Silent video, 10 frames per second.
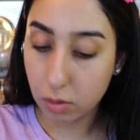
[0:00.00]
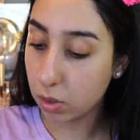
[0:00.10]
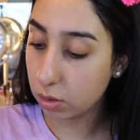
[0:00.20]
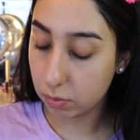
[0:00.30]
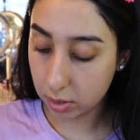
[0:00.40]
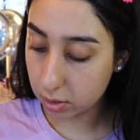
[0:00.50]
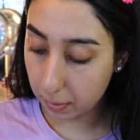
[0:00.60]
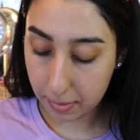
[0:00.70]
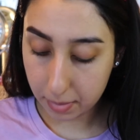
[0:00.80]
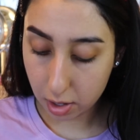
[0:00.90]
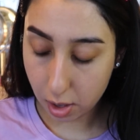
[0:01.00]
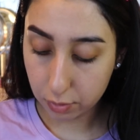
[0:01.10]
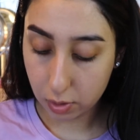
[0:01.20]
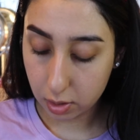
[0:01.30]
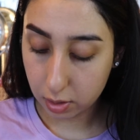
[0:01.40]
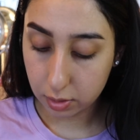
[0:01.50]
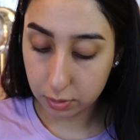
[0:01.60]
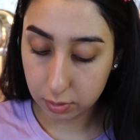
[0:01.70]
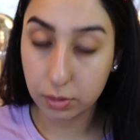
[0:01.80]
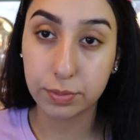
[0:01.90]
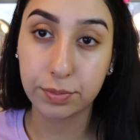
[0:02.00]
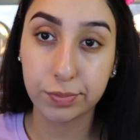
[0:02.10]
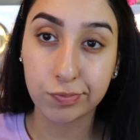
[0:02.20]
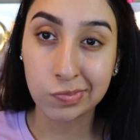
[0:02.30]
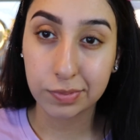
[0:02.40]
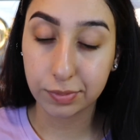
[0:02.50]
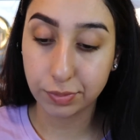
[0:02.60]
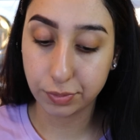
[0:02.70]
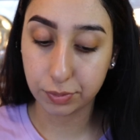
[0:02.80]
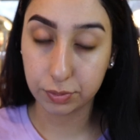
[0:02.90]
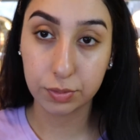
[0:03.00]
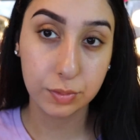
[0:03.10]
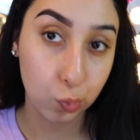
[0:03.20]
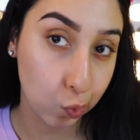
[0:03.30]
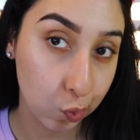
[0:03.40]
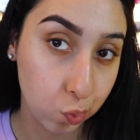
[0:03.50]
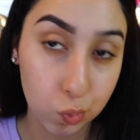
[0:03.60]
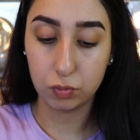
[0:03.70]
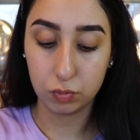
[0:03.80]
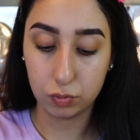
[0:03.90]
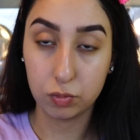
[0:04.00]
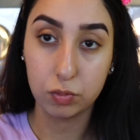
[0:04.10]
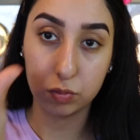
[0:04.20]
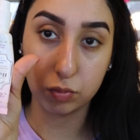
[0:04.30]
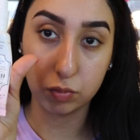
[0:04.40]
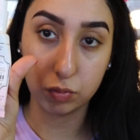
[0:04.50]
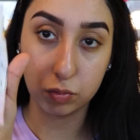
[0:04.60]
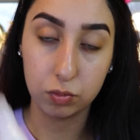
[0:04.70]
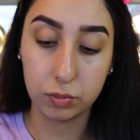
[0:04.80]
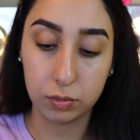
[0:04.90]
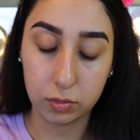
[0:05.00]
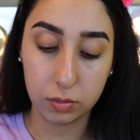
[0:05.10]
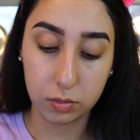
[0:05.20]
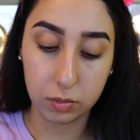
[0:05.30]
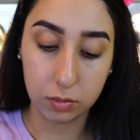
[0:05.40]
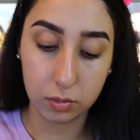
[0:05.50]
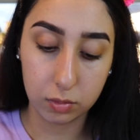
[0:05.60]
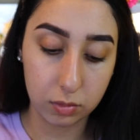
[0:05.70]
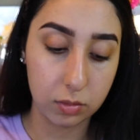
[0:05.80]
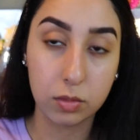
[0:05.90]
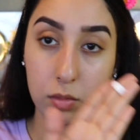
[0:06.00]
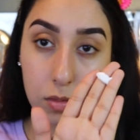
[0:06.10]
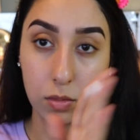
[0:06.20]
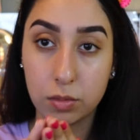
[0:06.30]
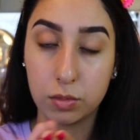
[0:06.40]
See? 1 eyebrow done, and it doesn't take that long. I just kind of speeded it up because you guys can see what I'm doing.